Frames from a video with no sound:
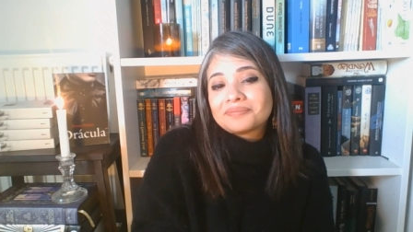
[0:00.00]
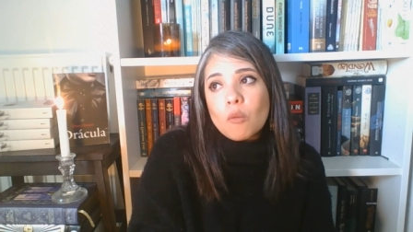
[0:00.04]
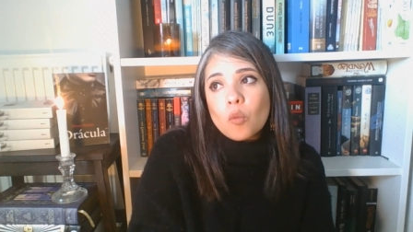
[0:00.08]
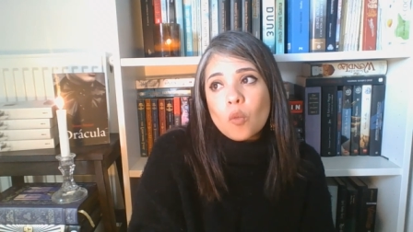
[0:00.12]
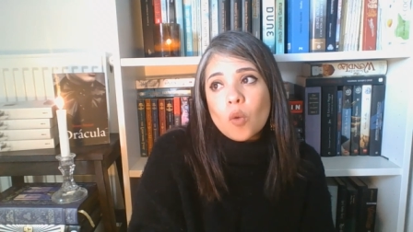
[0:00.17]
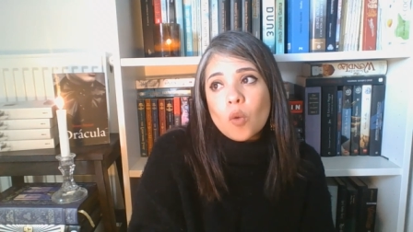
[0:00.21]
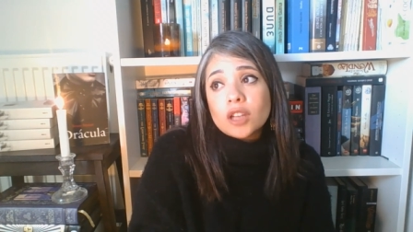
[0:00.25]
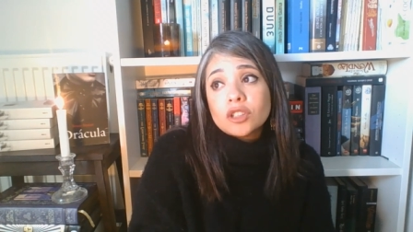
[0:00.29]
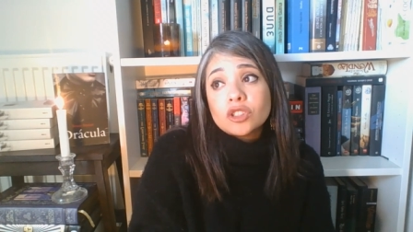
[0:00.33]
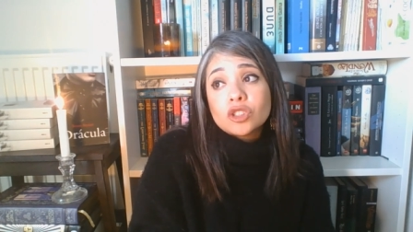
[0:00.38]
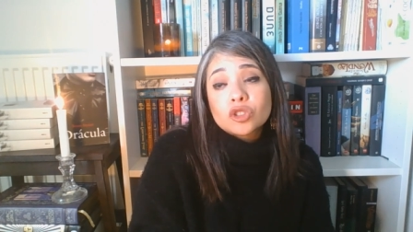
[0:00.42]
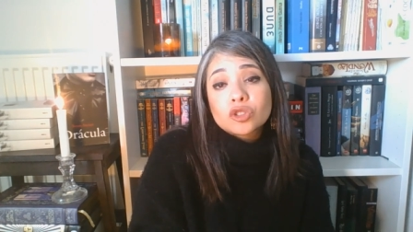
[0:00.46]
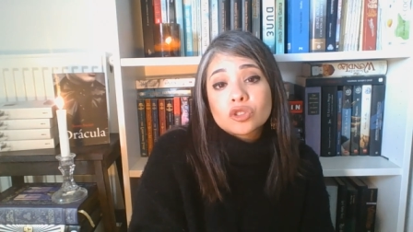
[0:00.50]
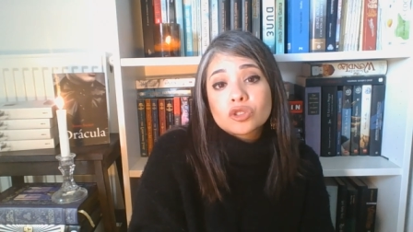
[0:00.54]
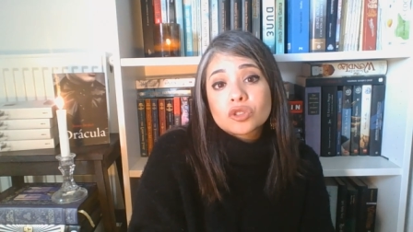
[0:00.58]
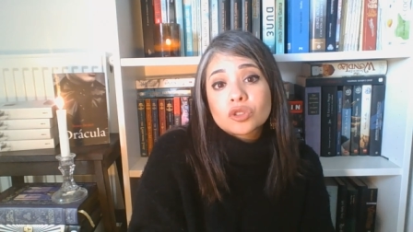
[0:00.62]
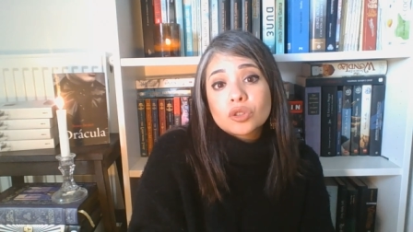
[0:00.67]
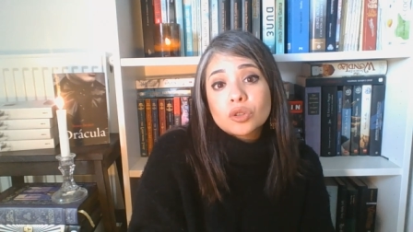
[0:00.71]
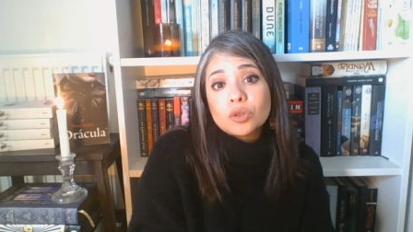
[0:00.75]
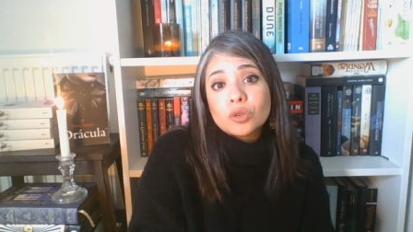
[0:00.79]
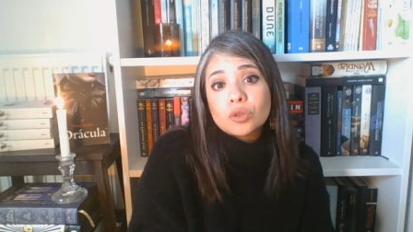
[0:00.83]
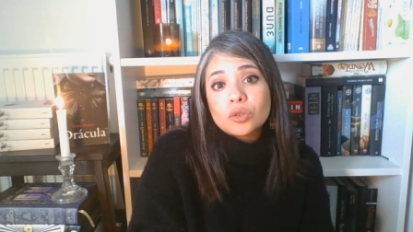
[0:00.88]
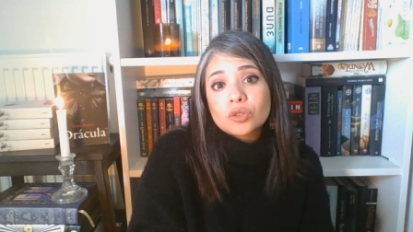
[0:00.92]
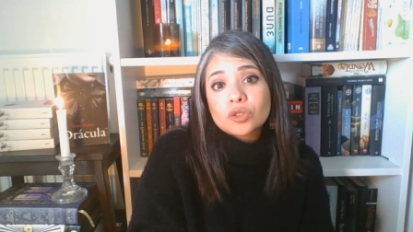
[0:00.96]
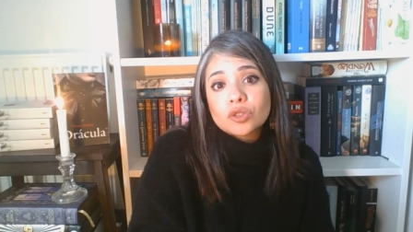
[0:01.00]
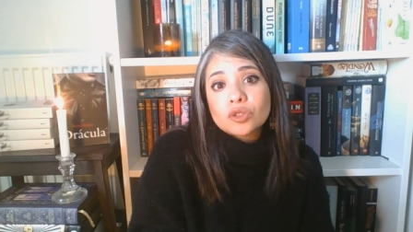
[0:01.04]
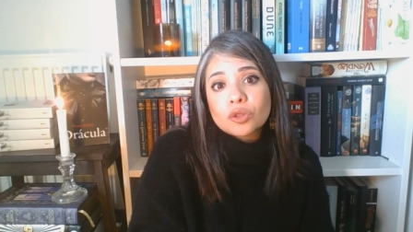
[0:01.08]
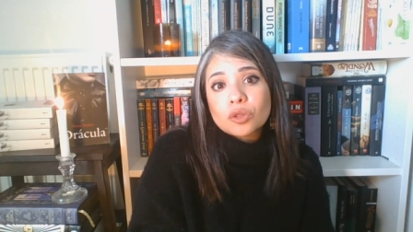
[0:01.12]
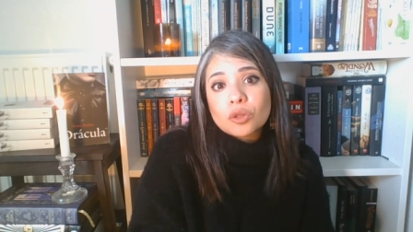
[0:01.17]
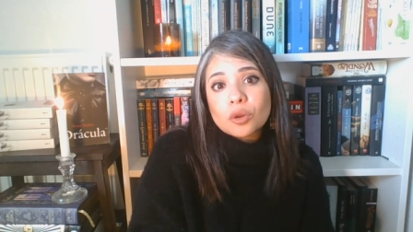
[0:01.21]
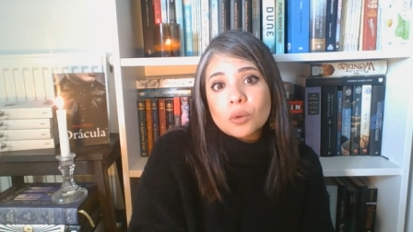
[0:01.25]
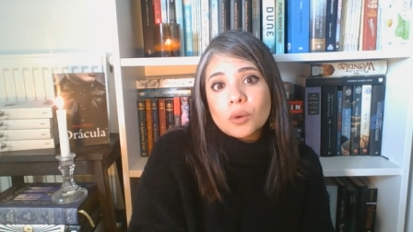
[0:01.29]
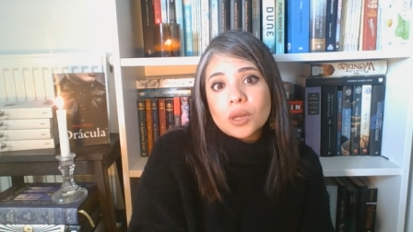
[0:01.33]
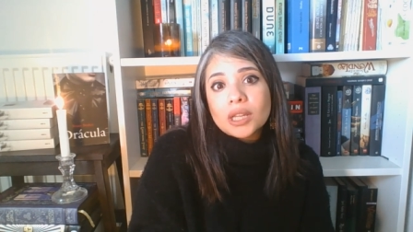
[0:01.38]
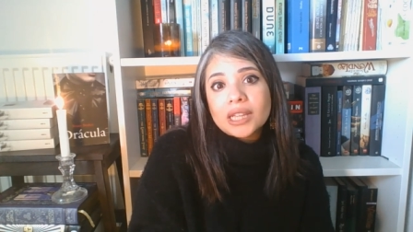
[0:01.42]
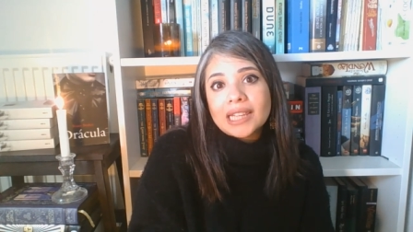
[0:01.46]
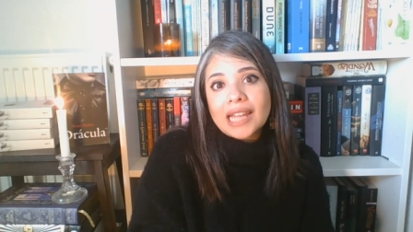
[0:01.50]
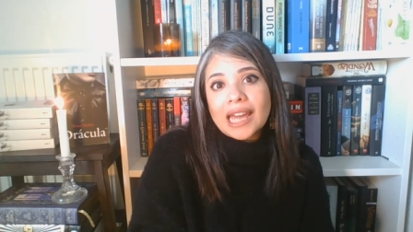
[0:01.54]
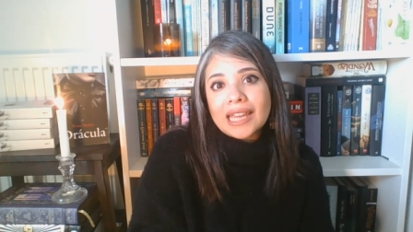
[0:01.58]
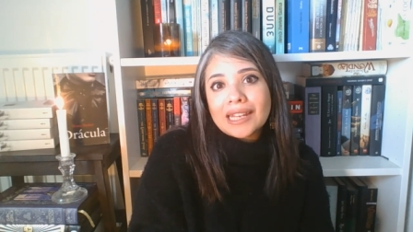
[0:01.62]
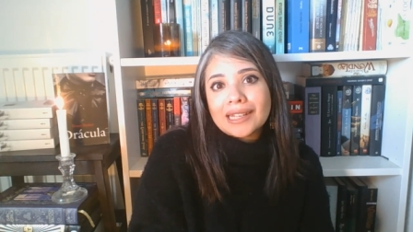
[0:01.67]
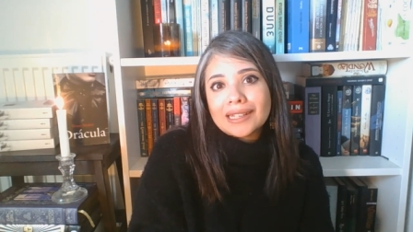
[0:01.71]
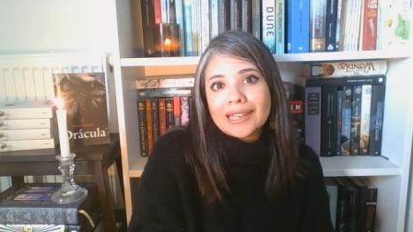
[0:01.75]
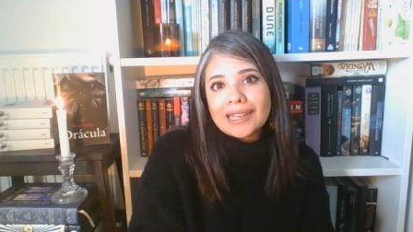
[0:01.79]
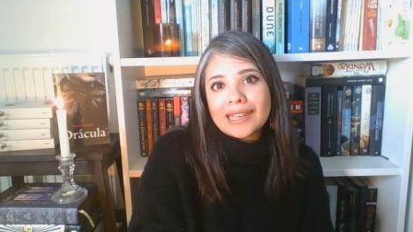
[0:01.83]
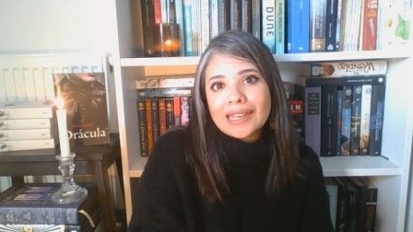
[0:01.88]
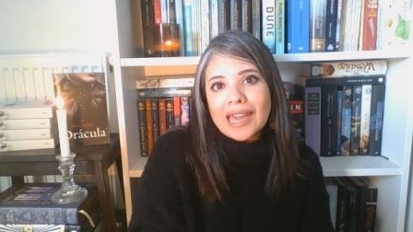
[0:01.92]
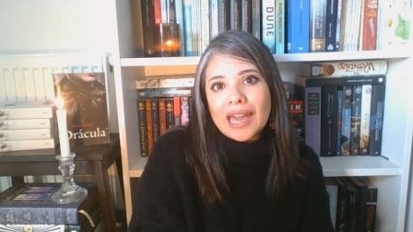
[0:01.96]
Watch Zeus throw a
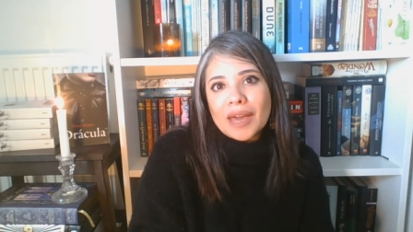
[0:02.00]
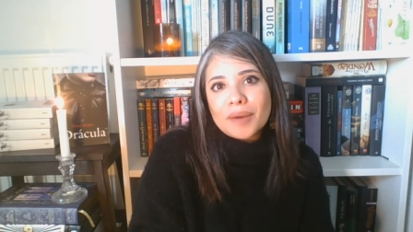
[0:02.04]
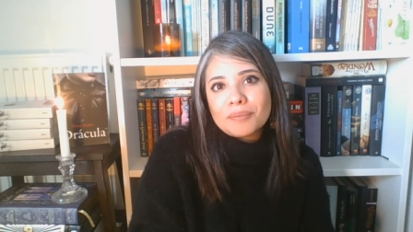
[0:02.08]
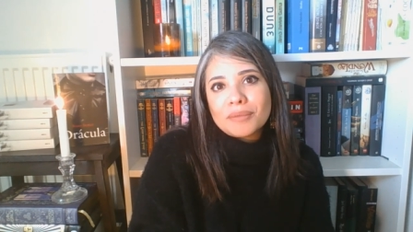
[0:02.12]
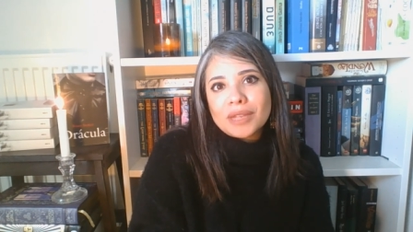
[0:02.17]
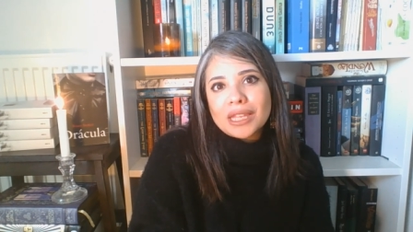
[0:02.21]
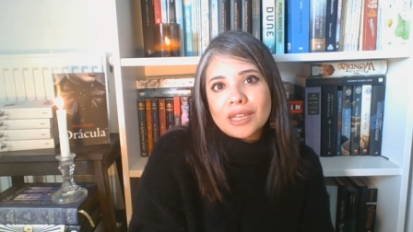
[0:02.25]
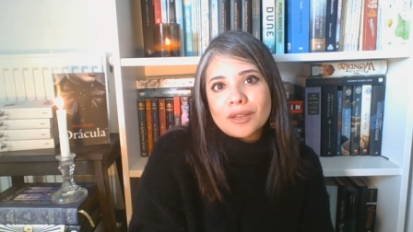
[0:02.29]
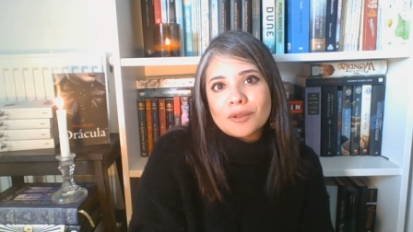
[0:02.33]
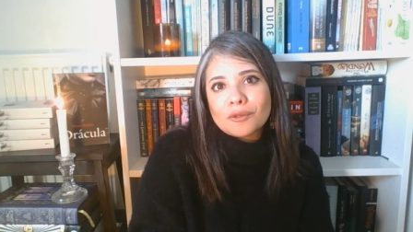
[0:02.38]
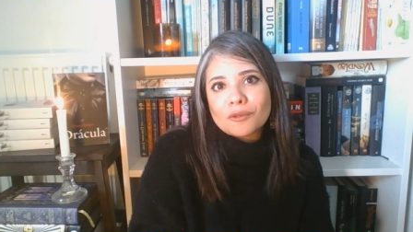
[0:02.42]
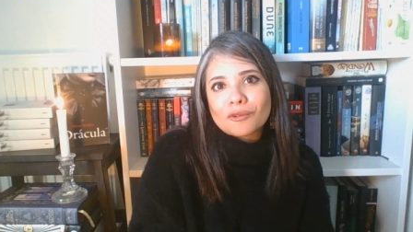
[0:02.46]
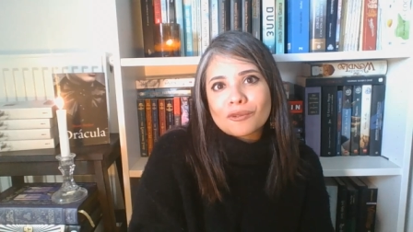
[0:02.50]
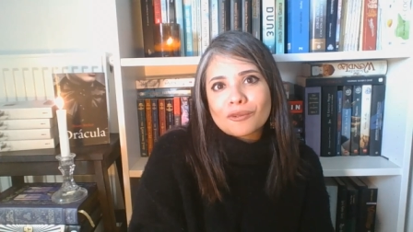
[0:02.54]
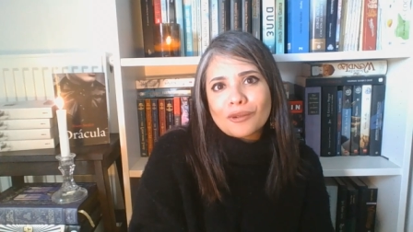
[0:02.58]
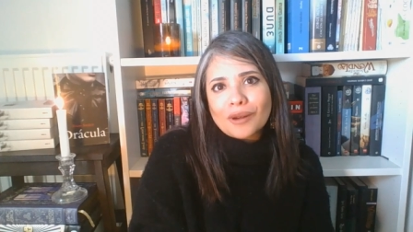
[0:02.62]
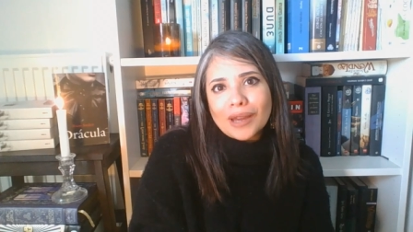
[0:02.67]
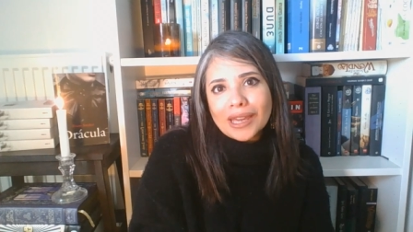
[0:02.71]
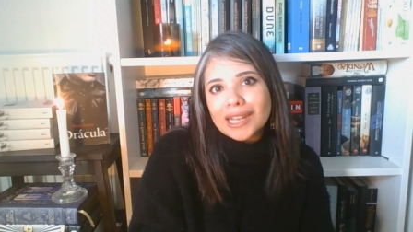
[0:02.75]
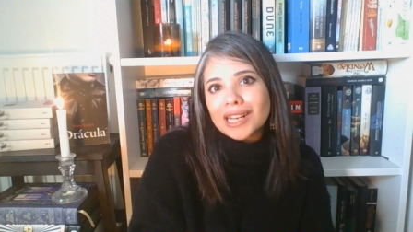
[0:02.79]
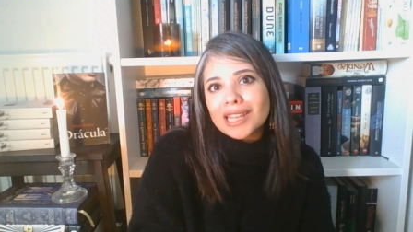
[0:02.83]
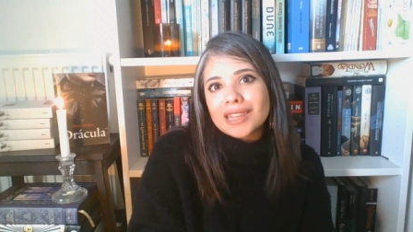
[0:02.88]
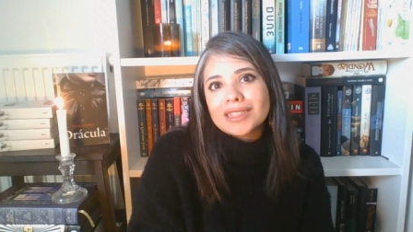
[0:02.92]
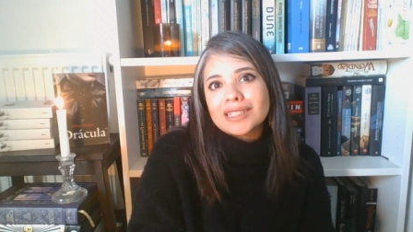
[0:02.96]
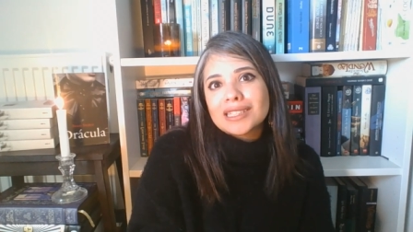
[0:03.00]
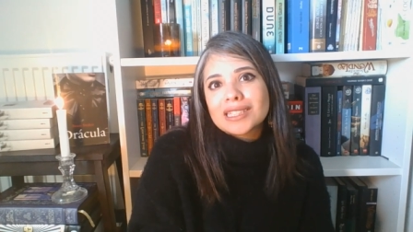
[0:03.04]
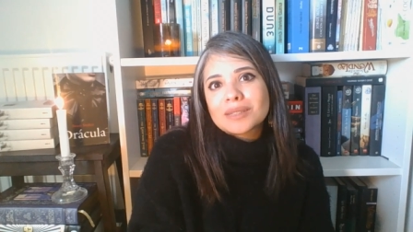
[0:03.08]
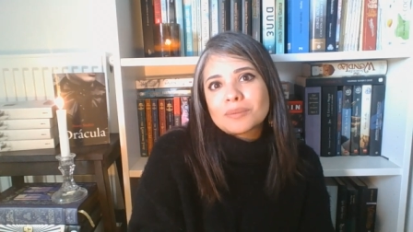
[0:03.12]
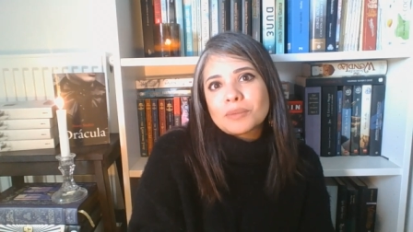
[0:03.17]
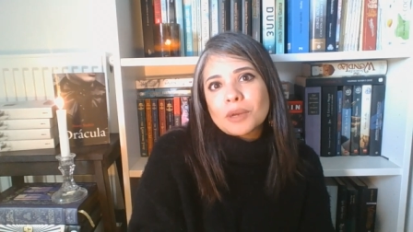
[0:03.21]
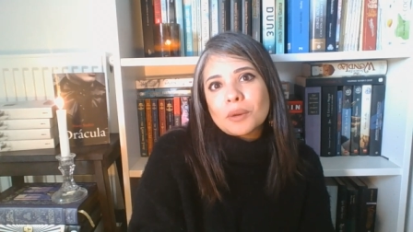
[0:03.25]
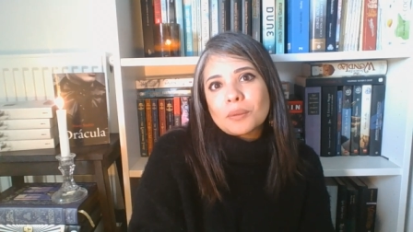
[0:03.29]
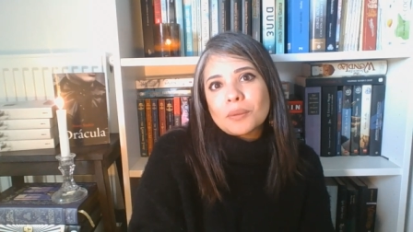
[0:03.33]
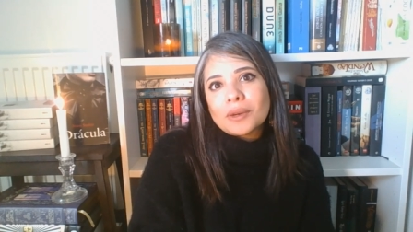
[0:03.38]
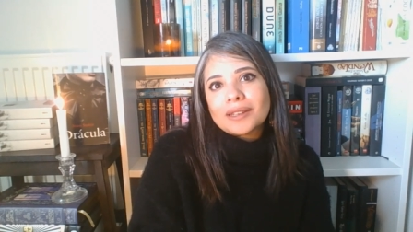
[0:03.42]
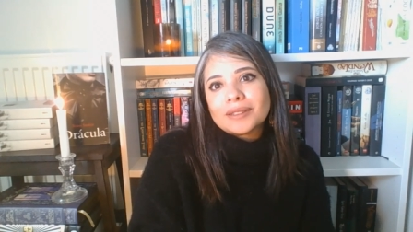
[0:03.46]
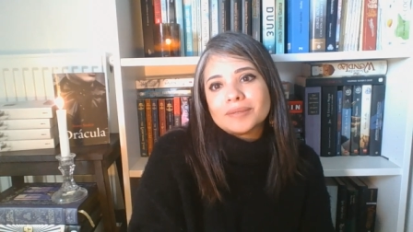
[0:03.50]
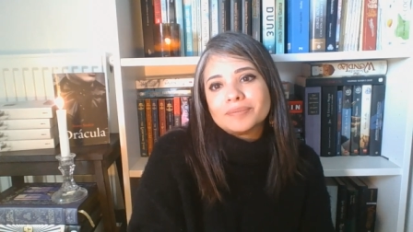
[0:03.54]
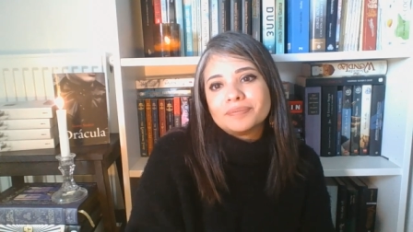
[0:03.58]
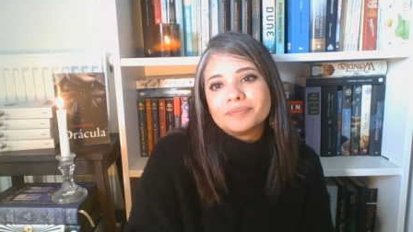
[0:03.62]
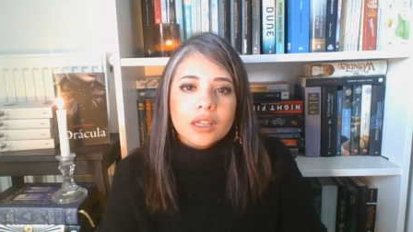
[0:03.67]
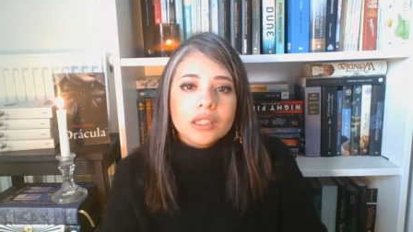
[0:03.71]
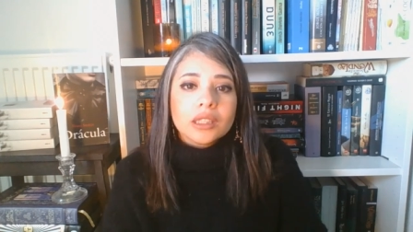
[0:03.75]
lightning at me right at this moment.